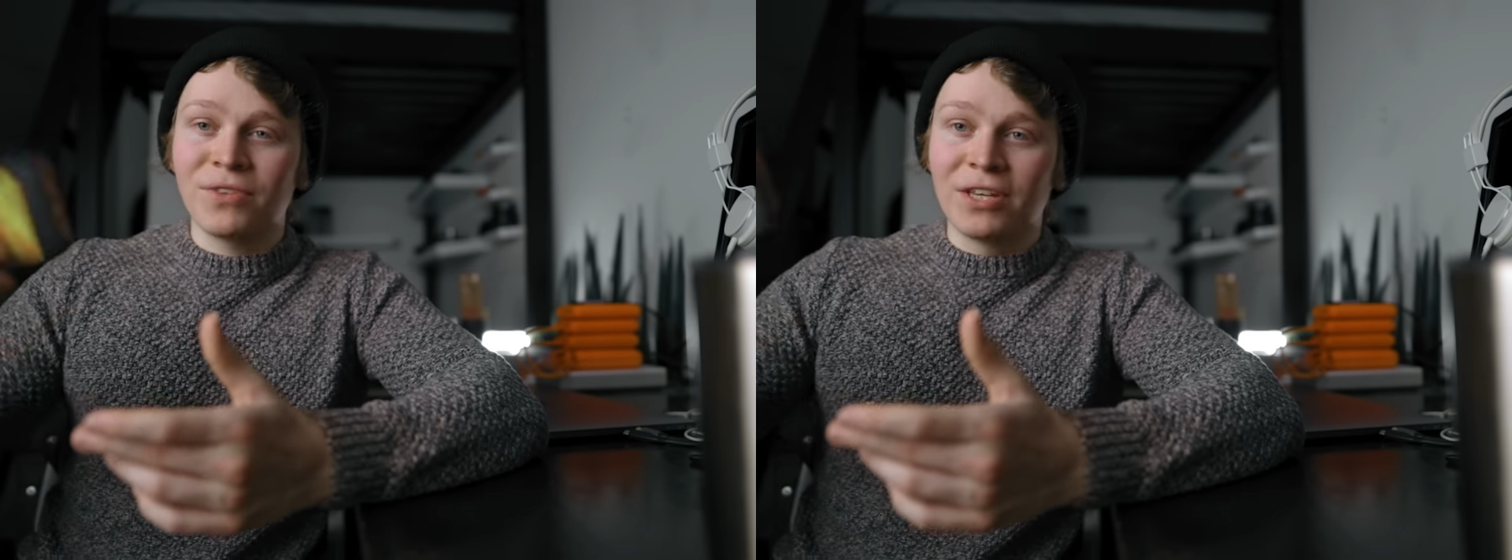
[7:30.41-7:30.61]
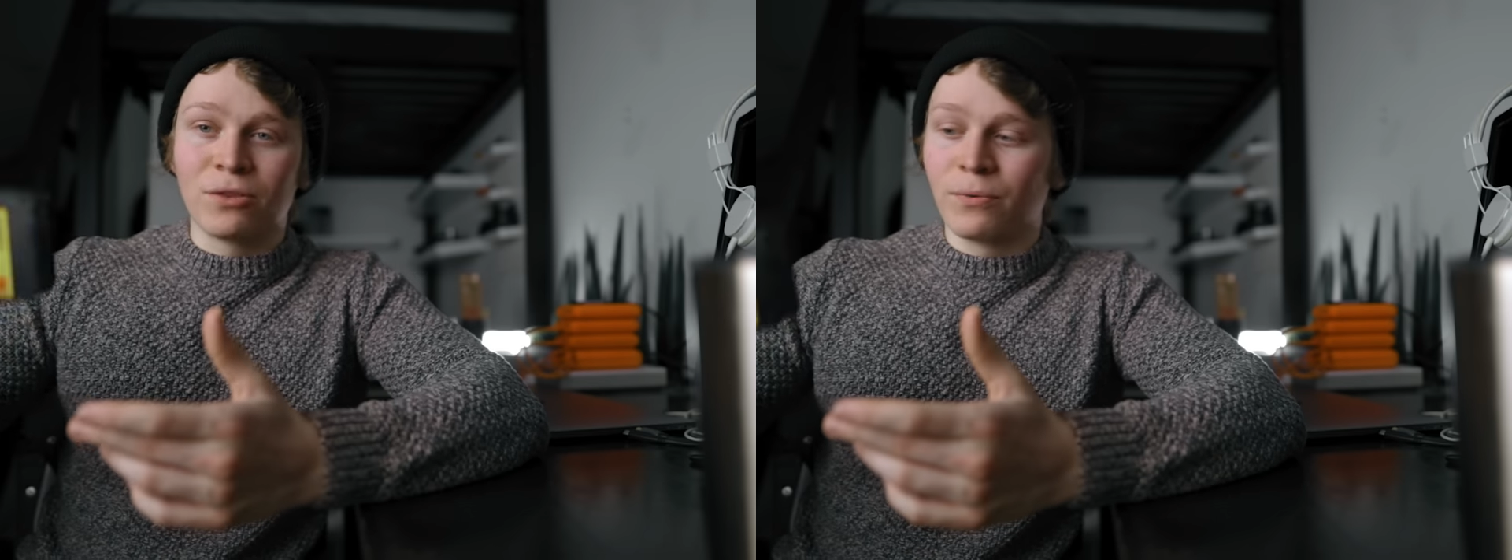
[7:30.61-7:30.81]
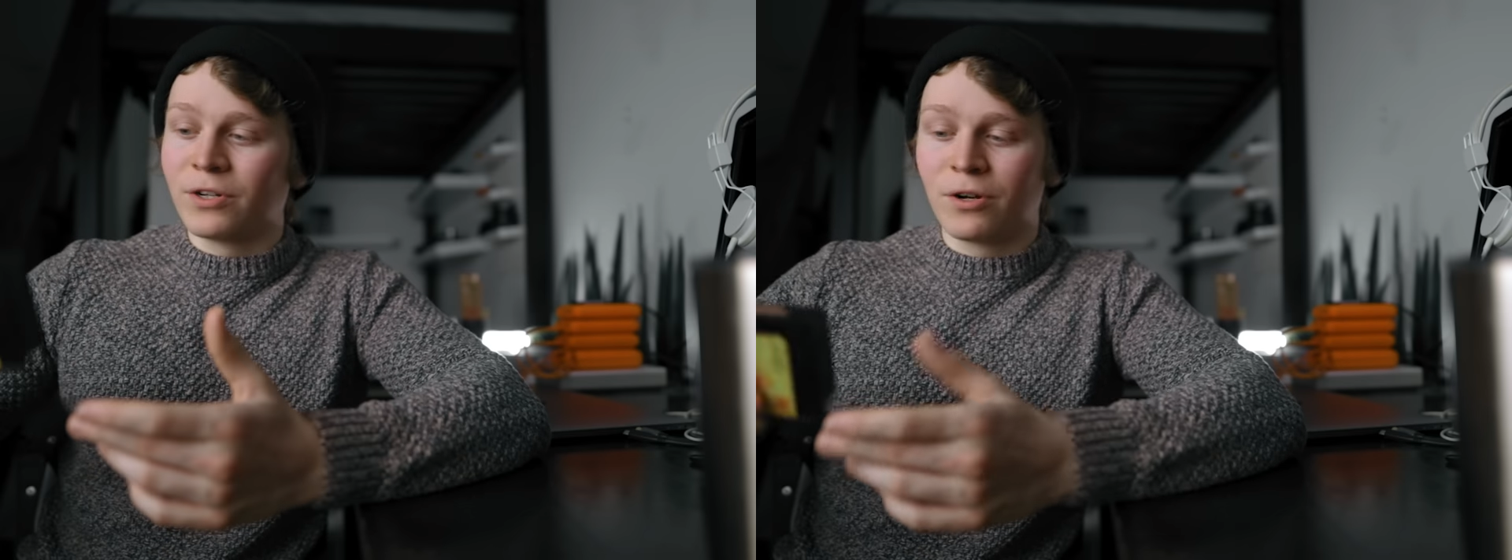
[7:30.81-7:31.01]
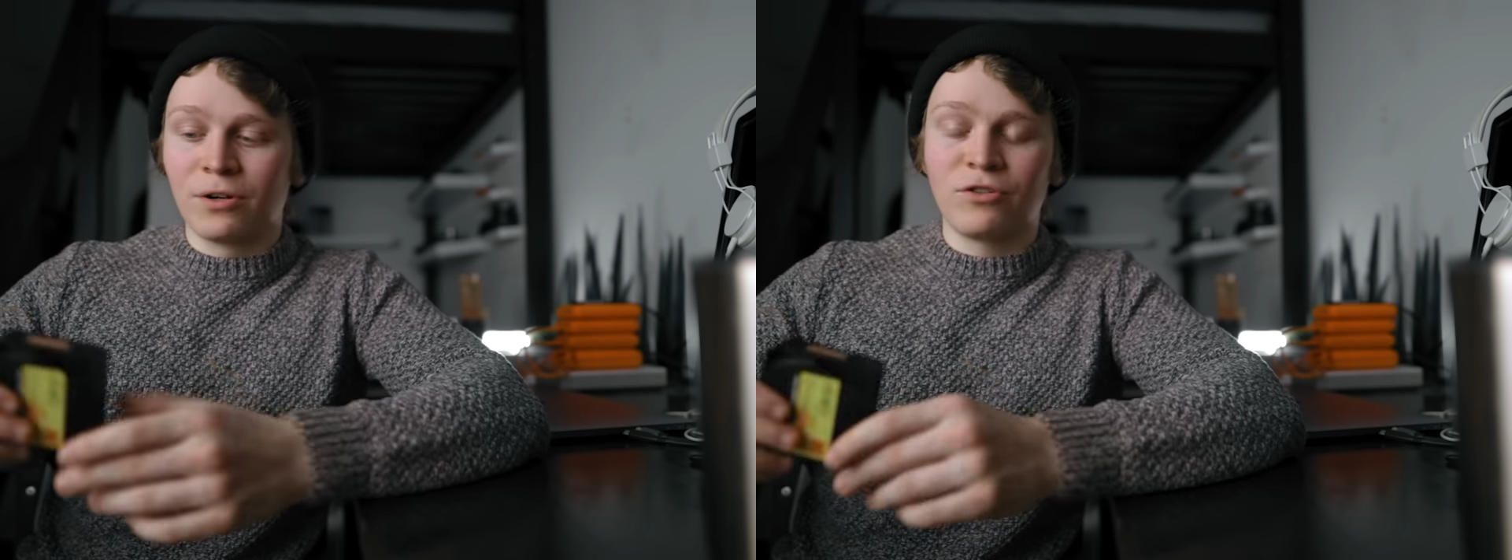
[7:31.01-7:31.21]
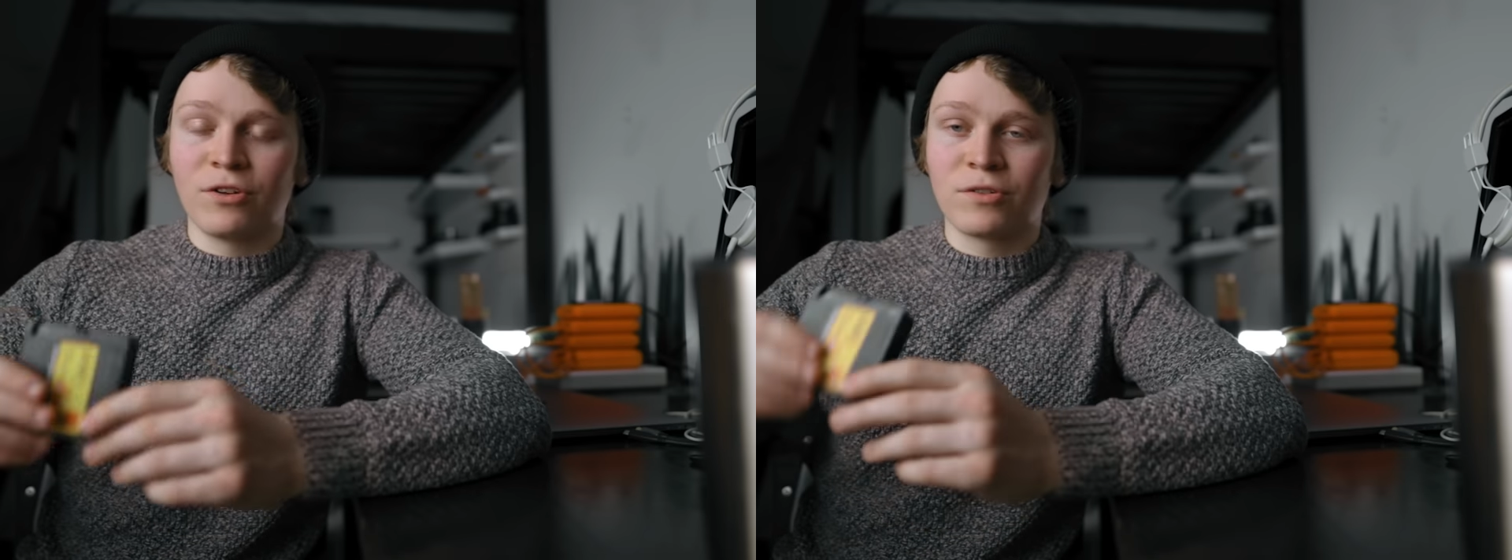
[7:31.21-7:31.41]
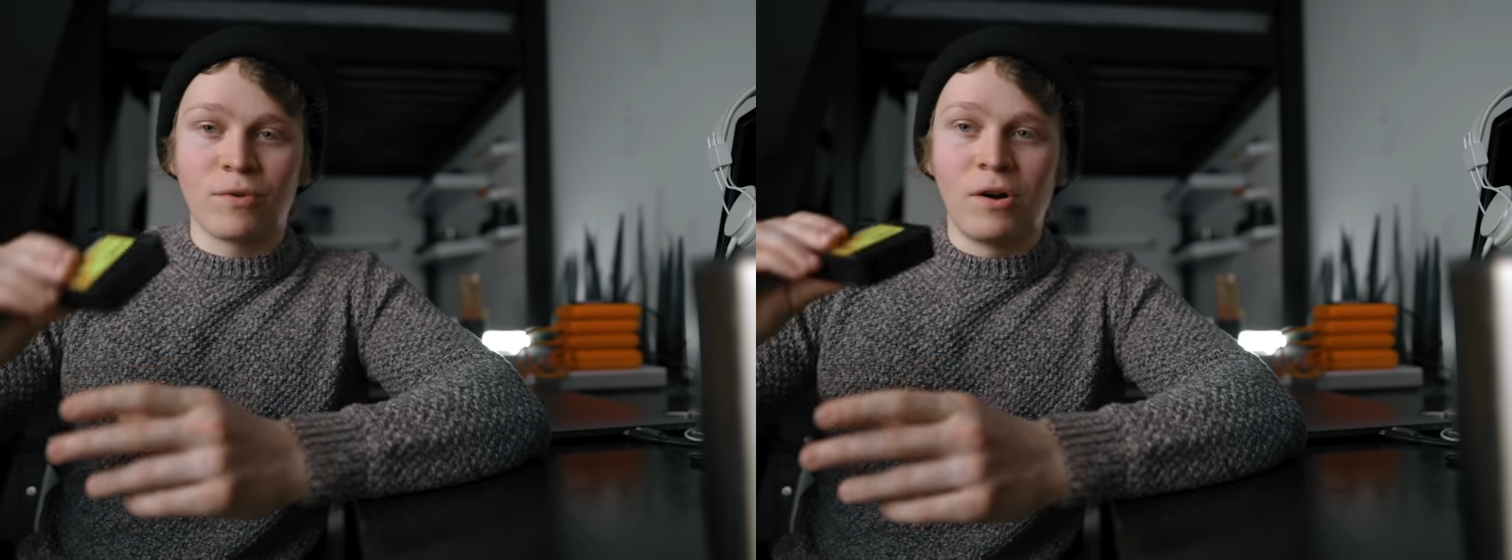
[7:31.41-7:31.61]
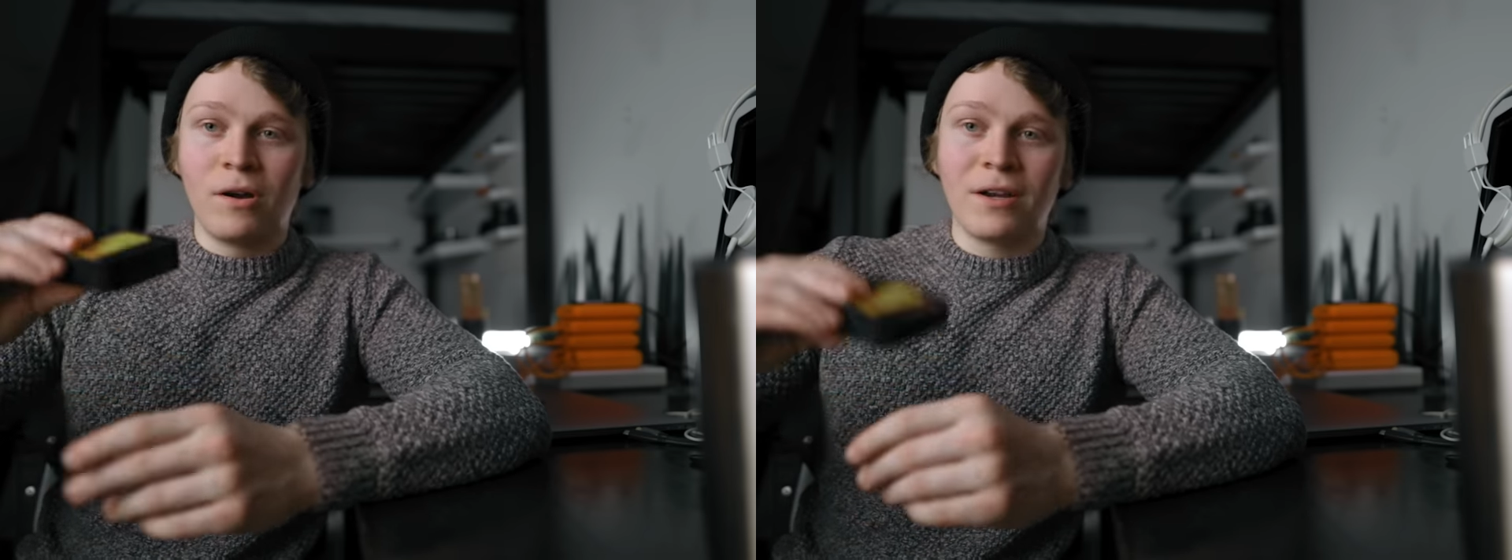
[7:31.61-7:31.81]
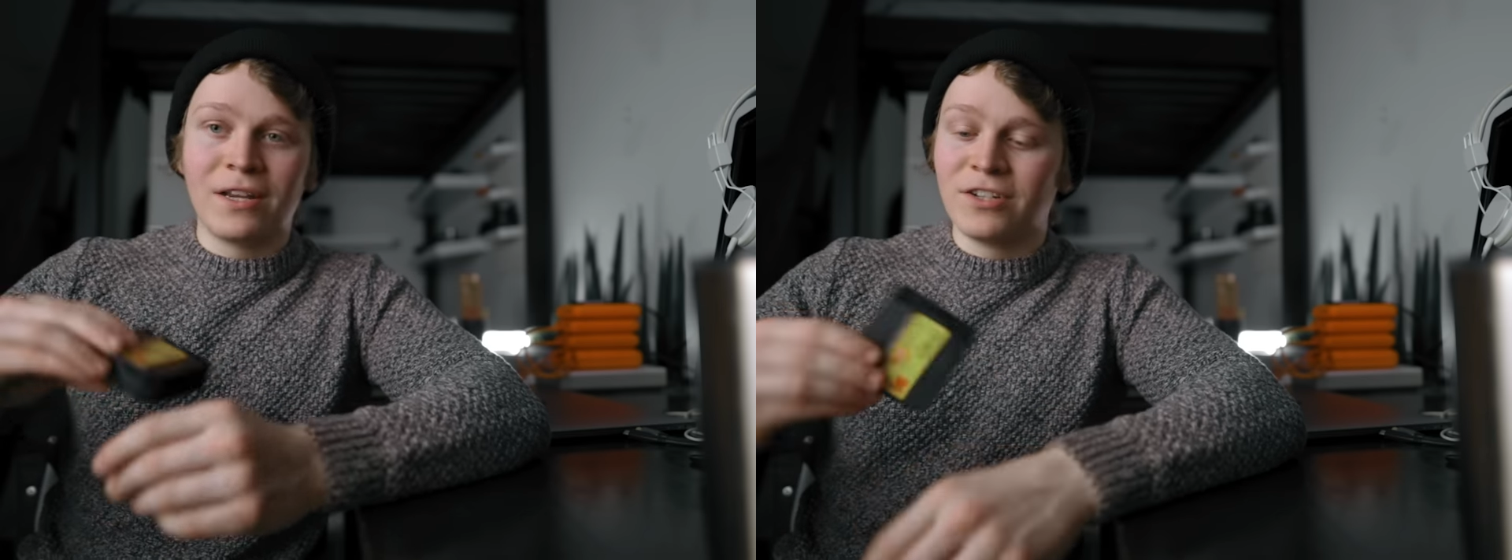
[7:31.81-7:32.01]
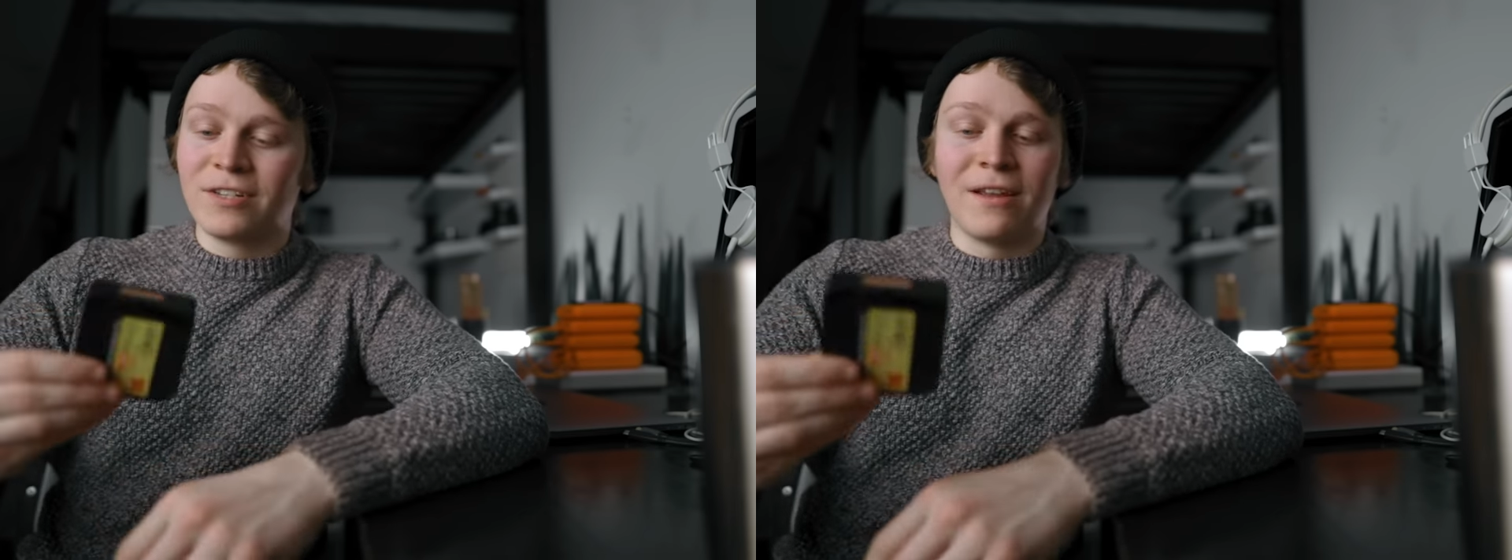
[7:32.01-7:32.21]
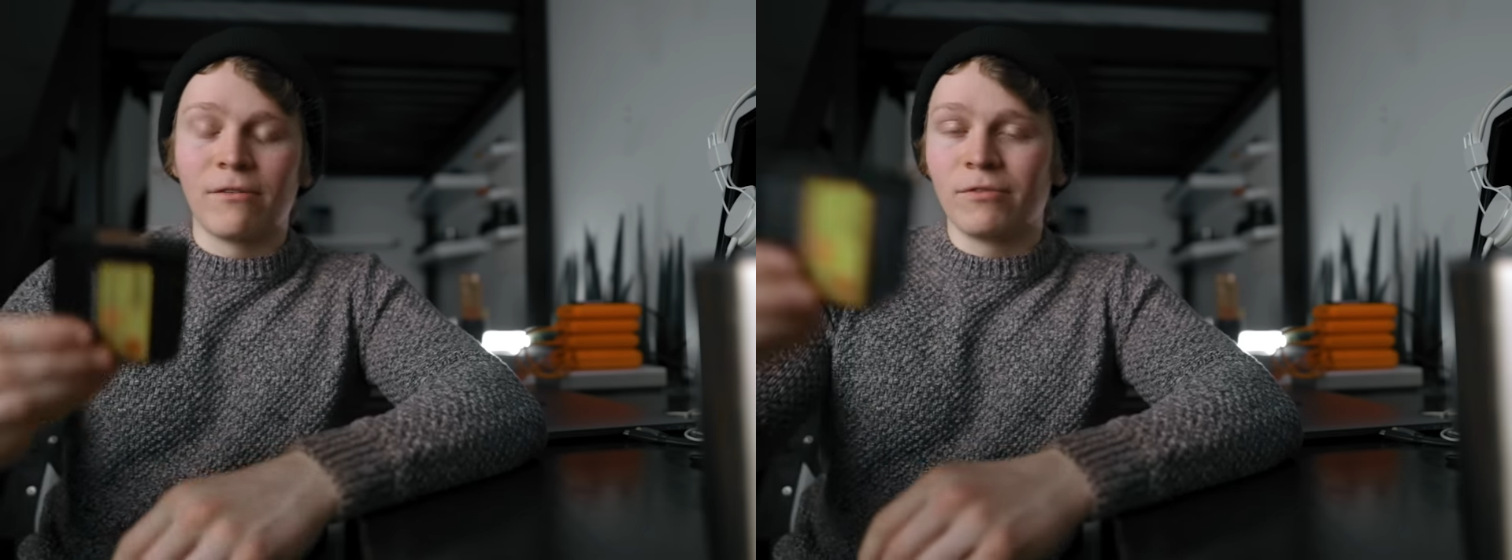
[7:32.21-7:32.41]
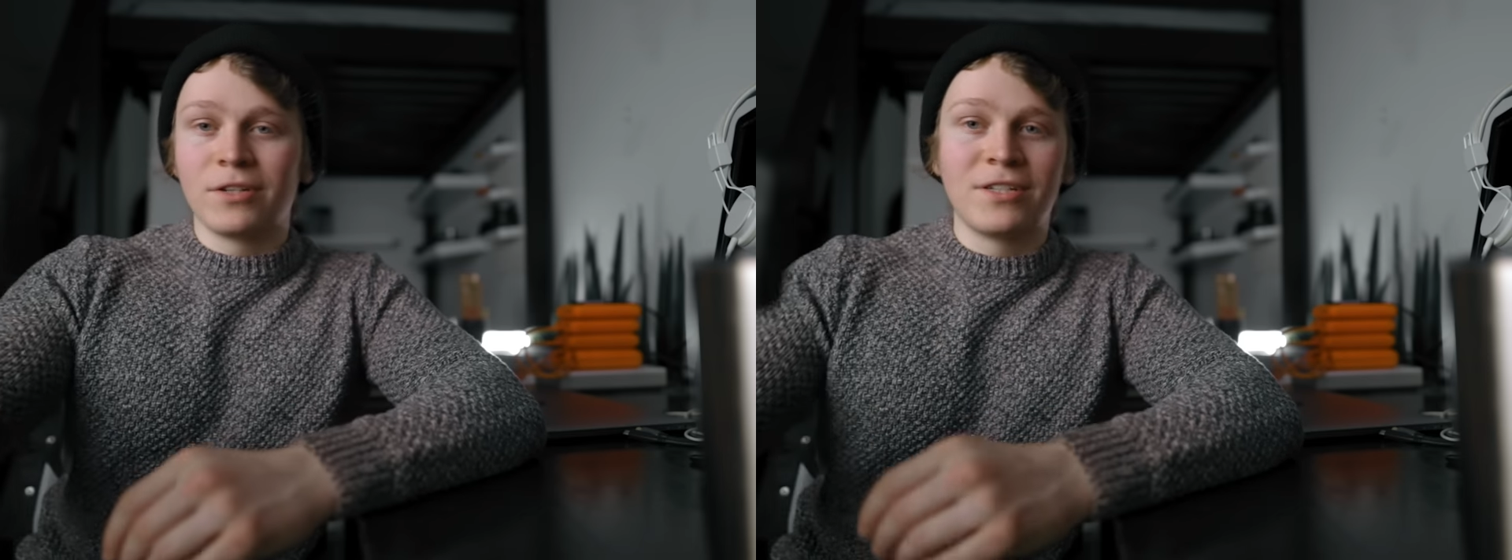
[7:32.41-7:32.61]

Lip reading: get the return address wrong and just never